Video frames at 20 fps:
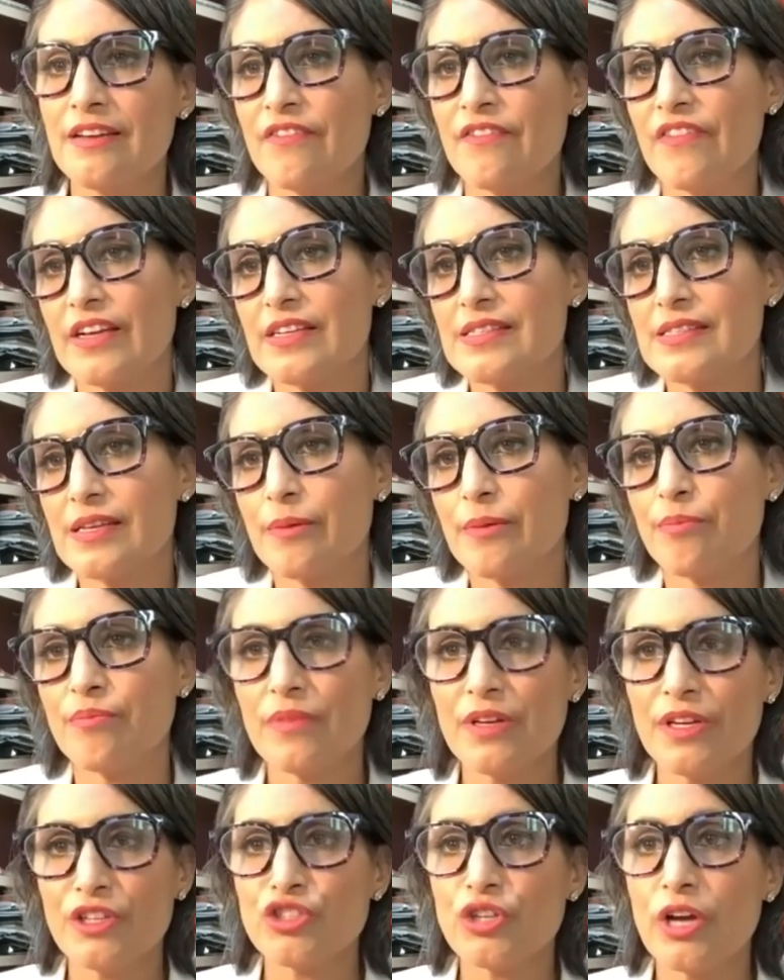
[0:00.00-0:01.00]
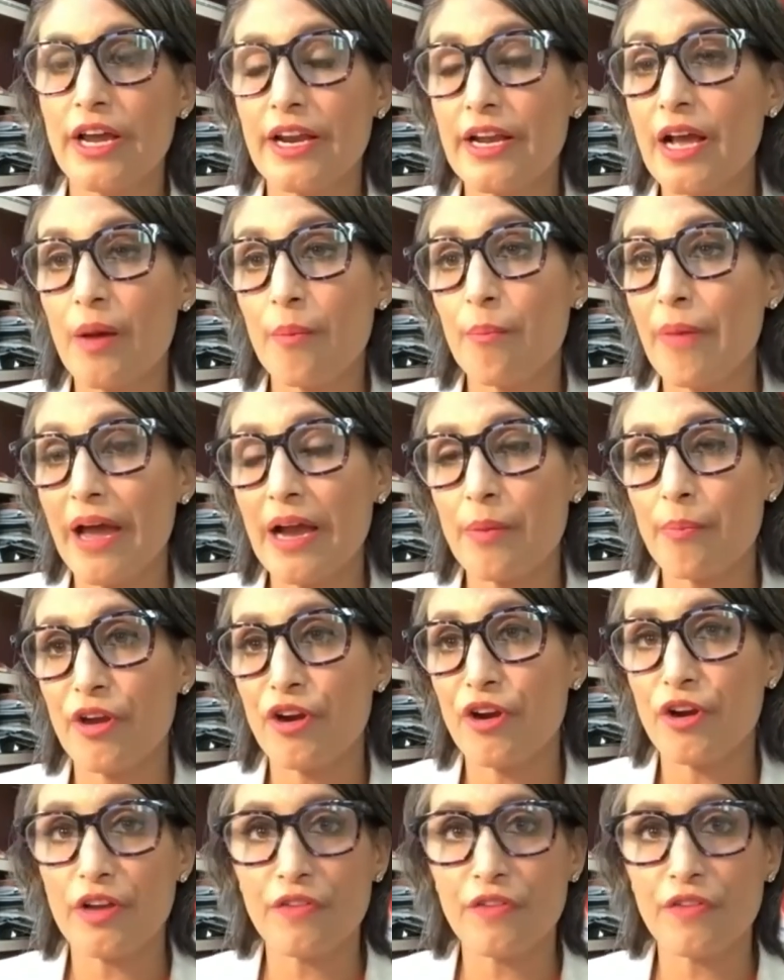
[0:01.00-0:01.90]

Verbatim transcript: fix them, try to come back better.